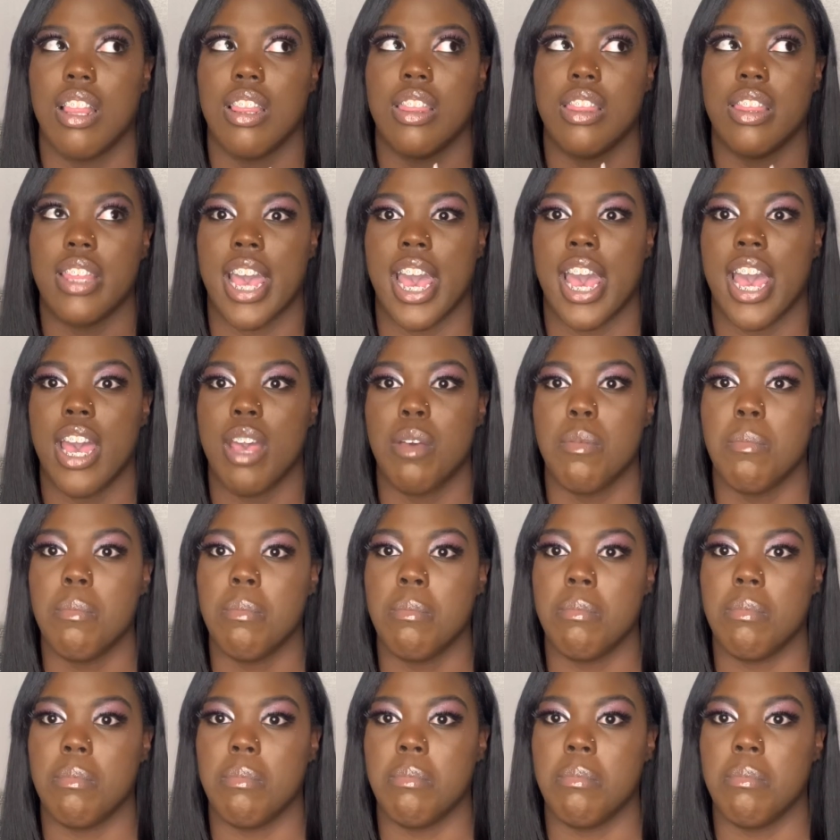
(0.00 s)
That
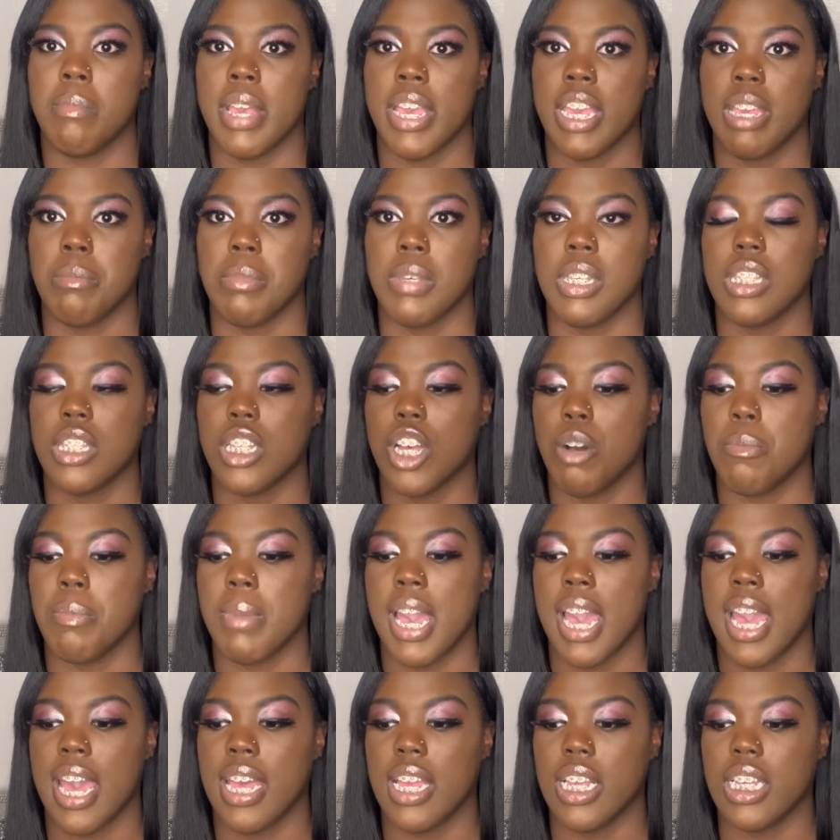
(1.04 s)
made me so
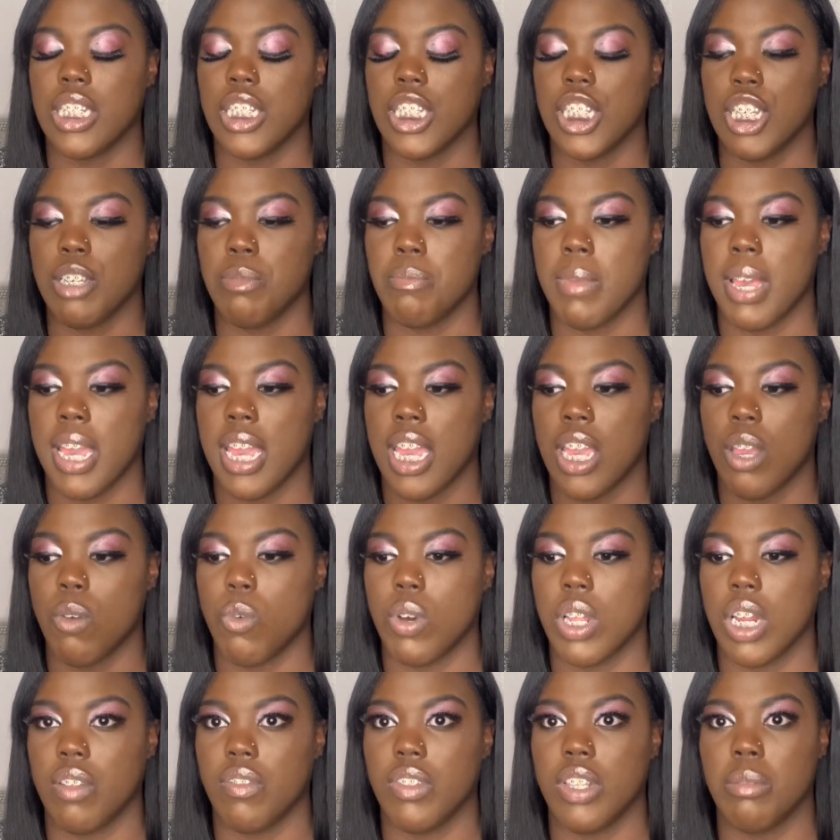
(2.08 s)
mad, and she made
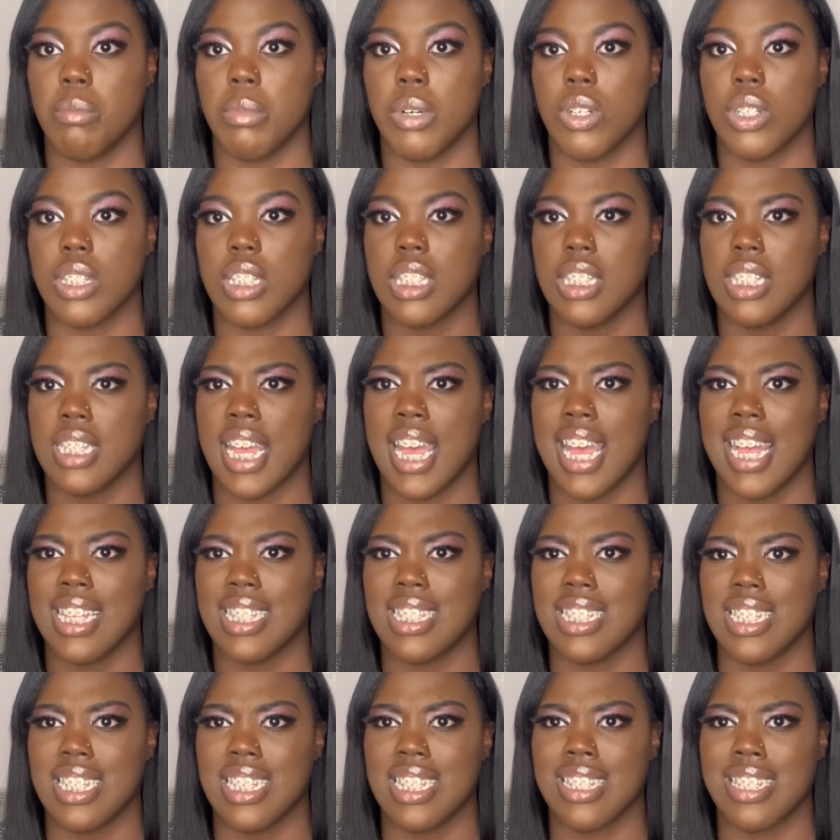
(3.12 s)
one of the most
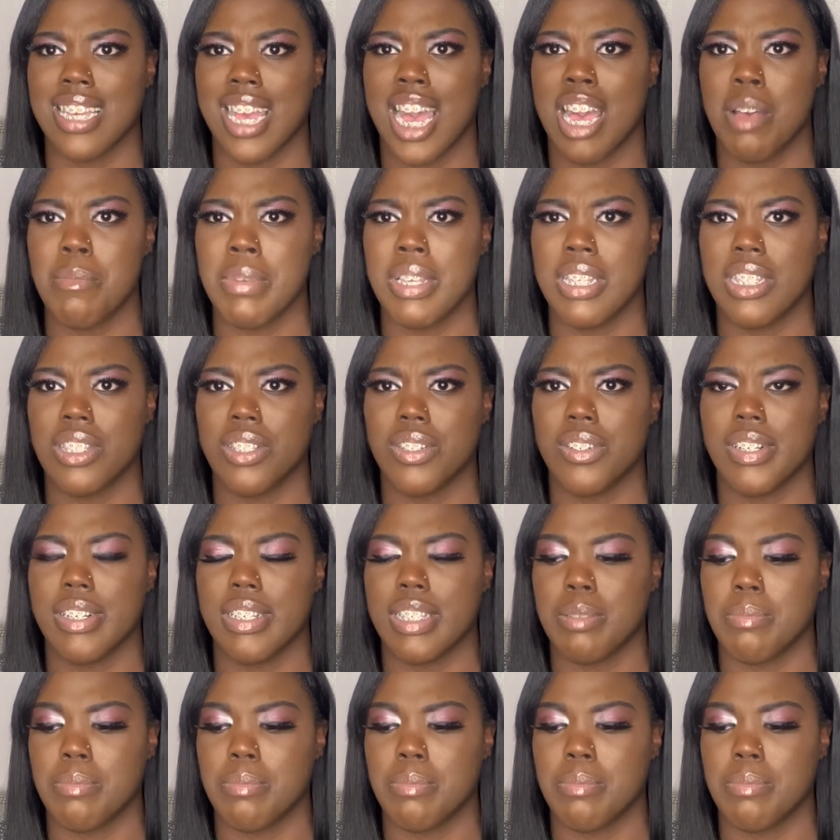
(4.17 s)
nastiest comments towards